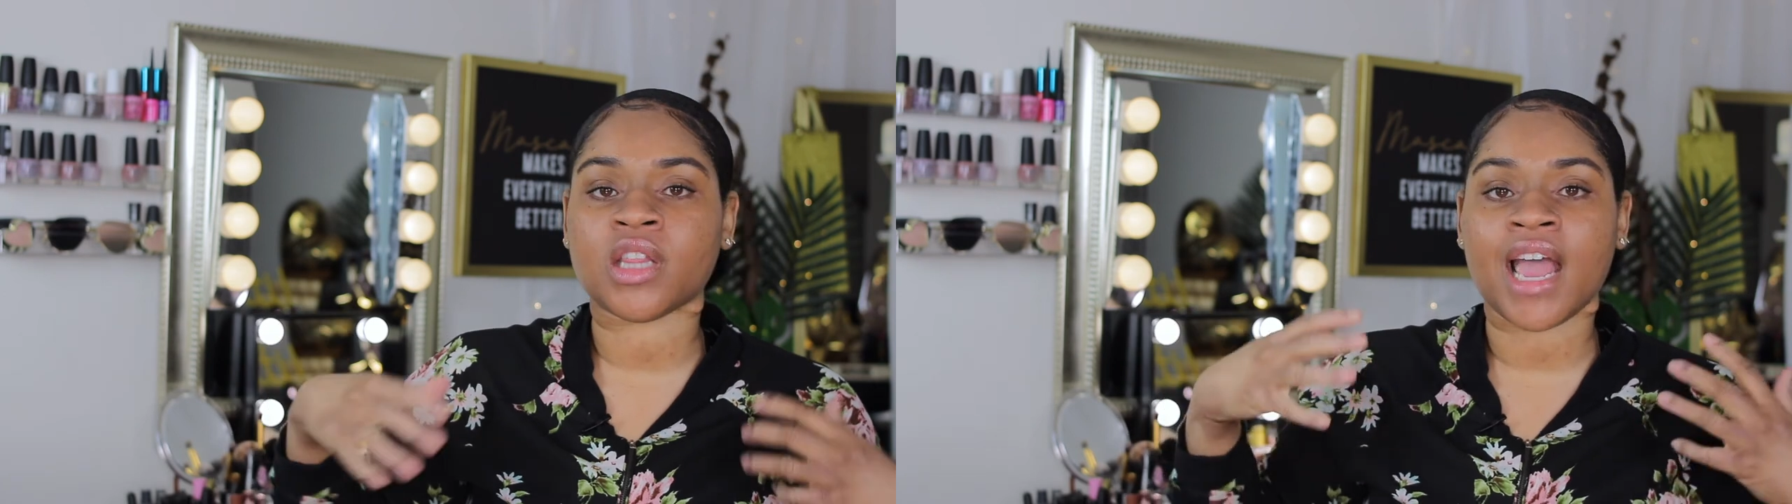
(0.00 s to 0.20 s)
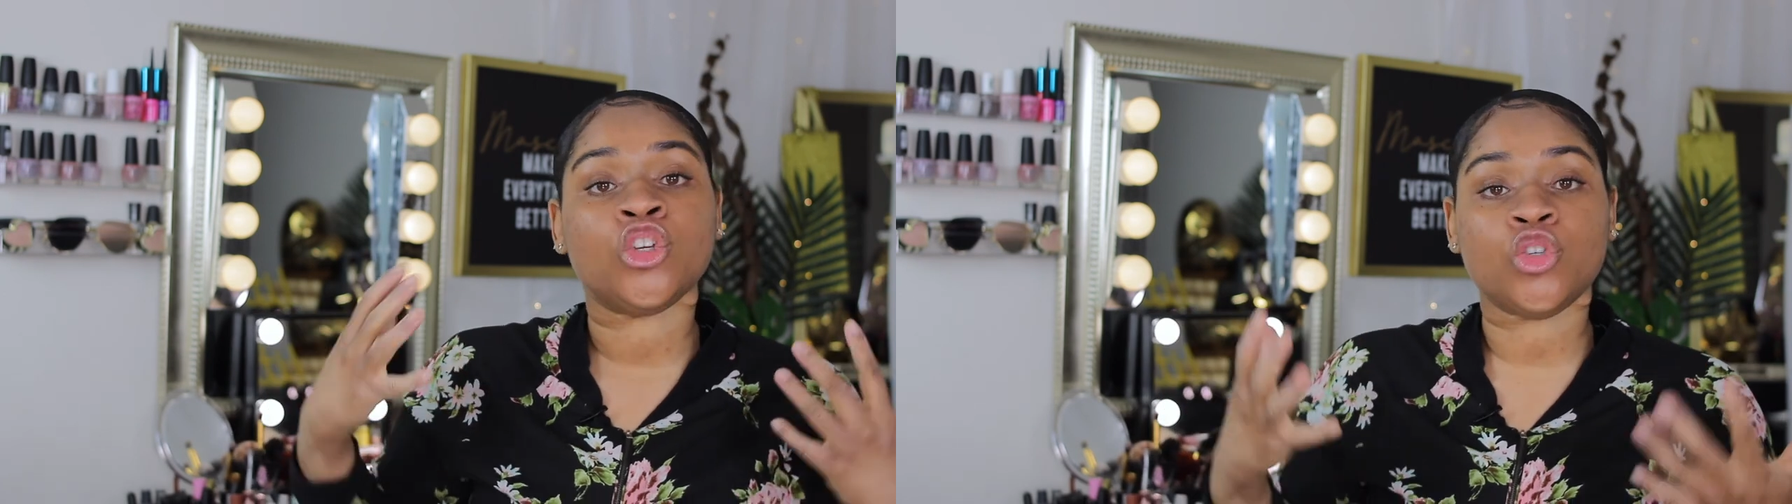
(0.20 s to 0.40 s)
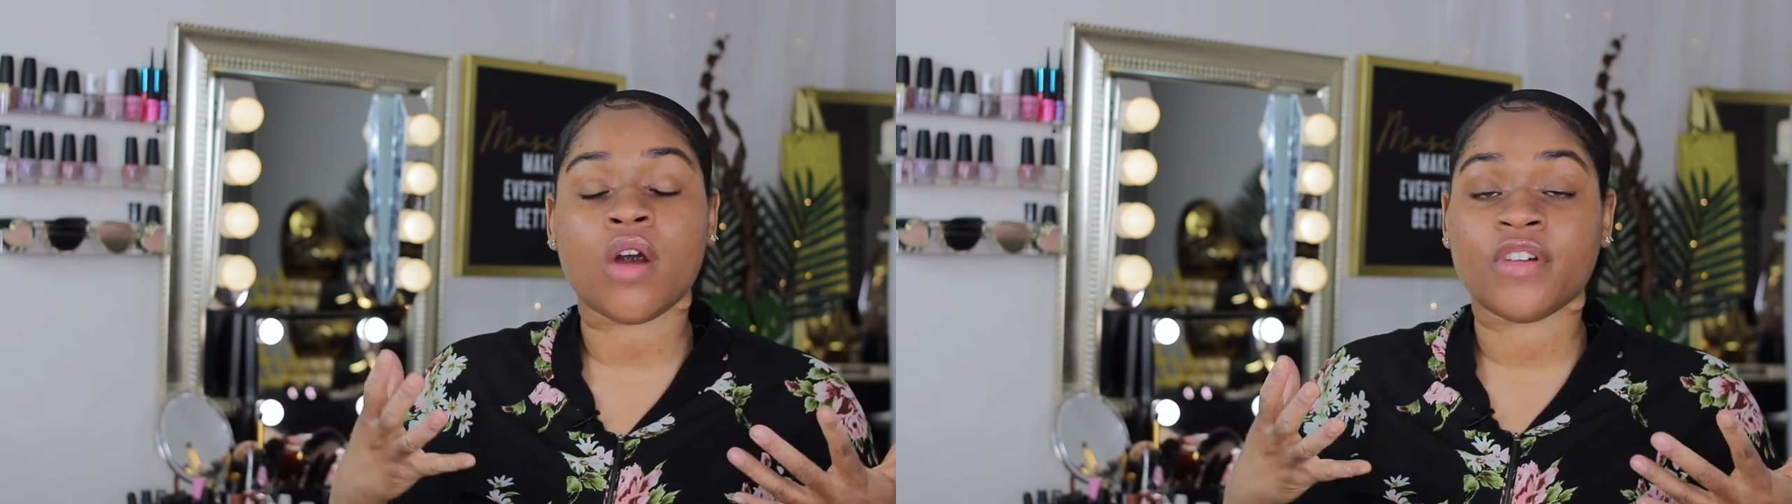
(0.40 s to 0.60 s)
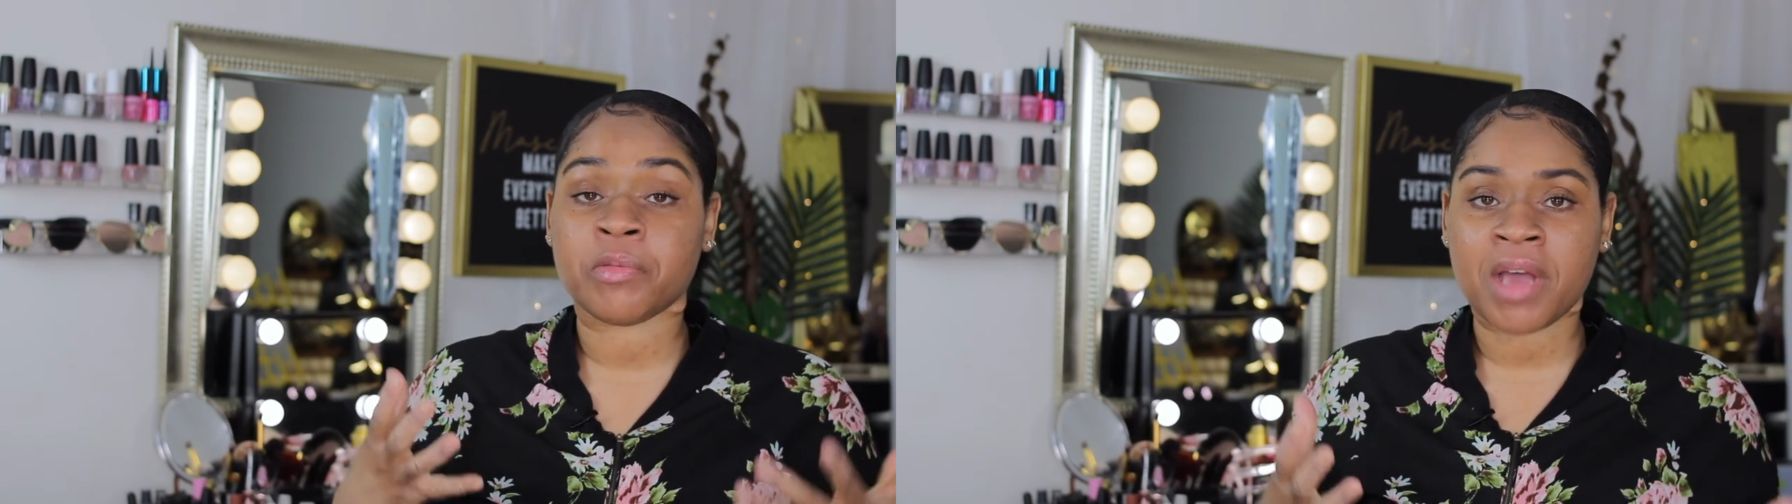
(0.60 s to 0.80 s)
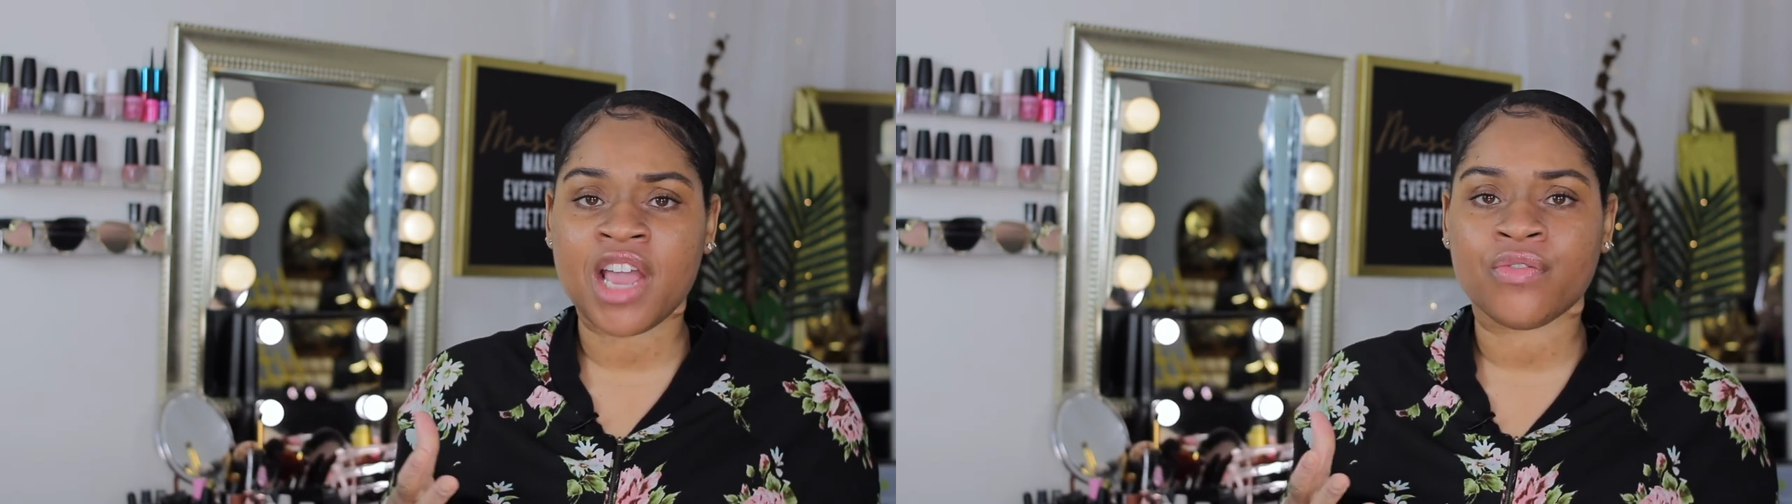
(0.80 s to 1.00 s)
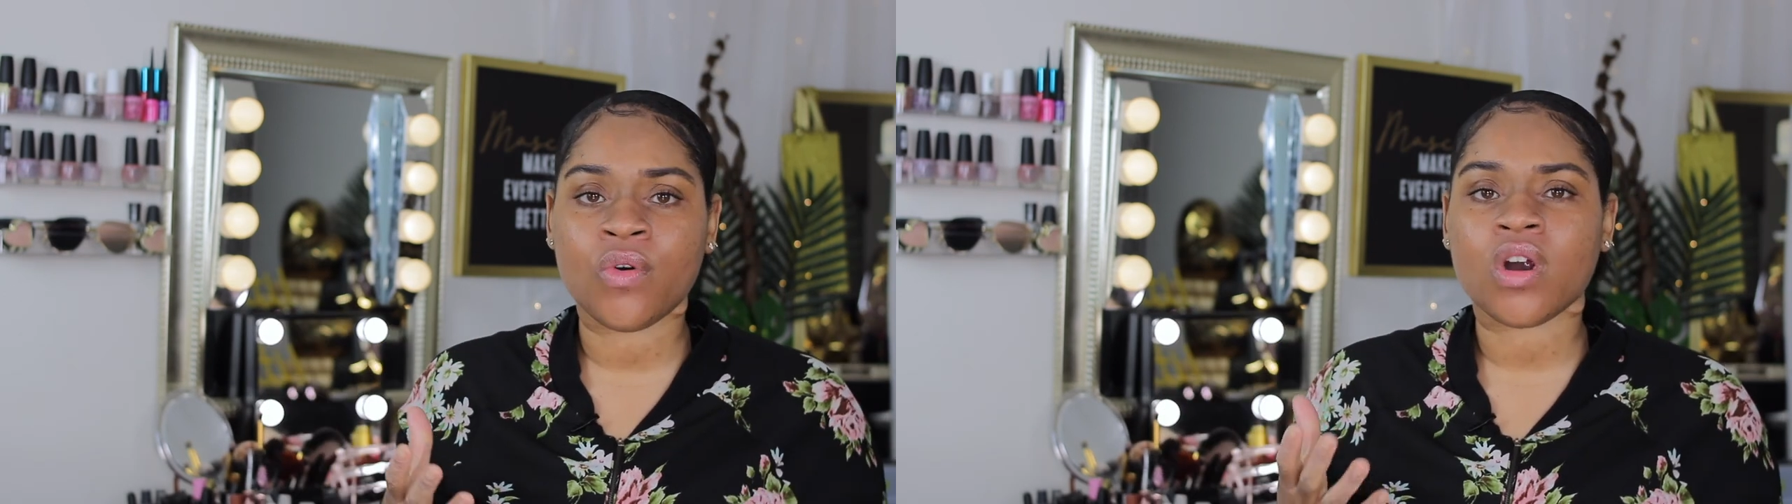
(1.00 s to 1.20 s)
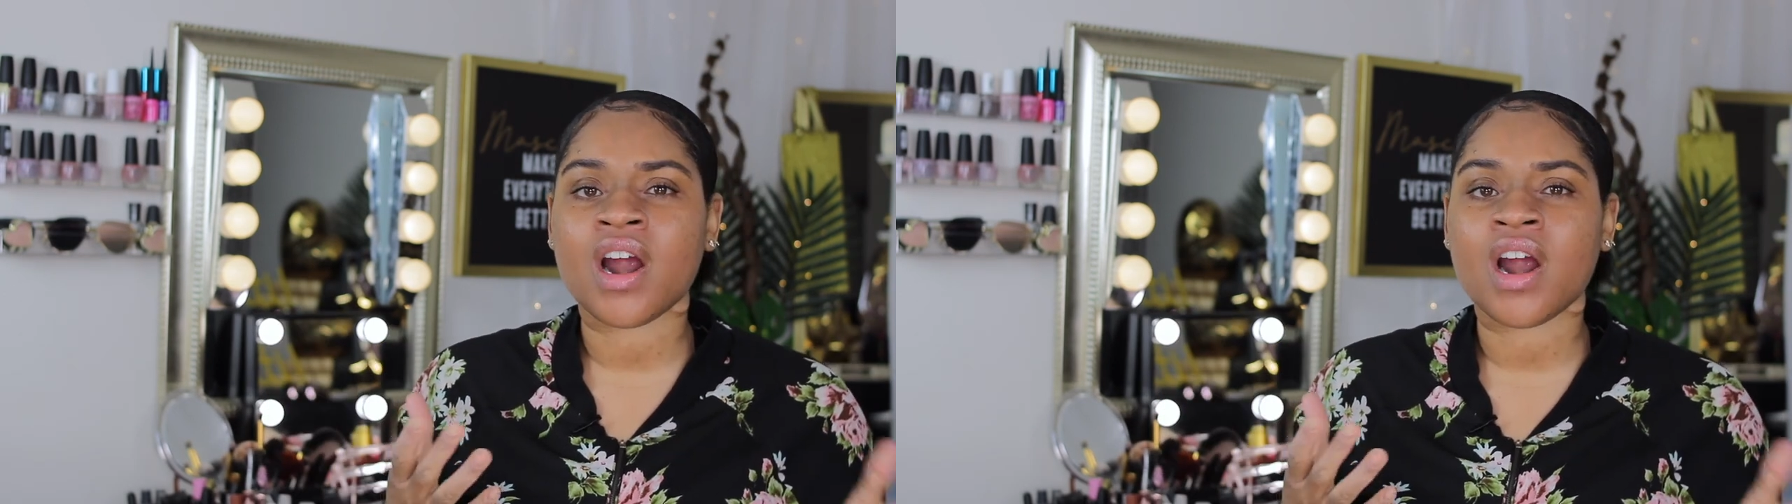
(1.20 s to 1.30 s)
that you already pay for.